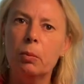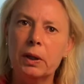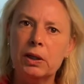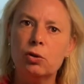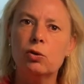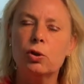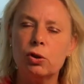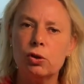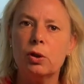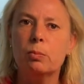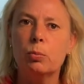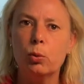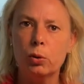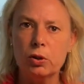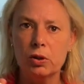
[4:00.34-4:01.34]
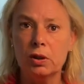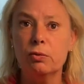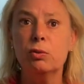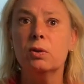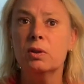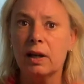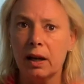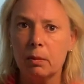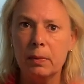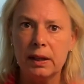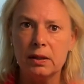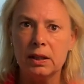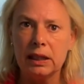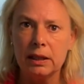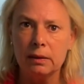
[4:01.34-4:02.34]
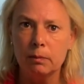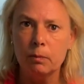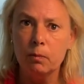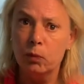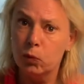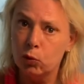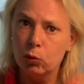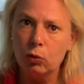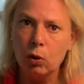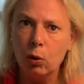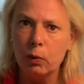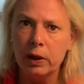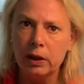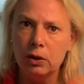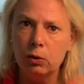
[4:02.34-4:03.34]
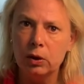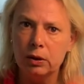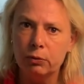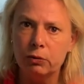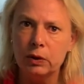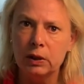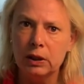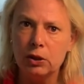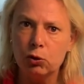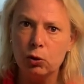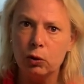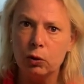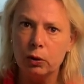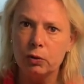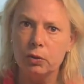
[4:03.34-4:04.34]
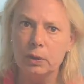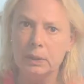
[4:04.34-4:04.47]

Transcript: But it's just important, if you're diabetic, to know whether you can feel this or not.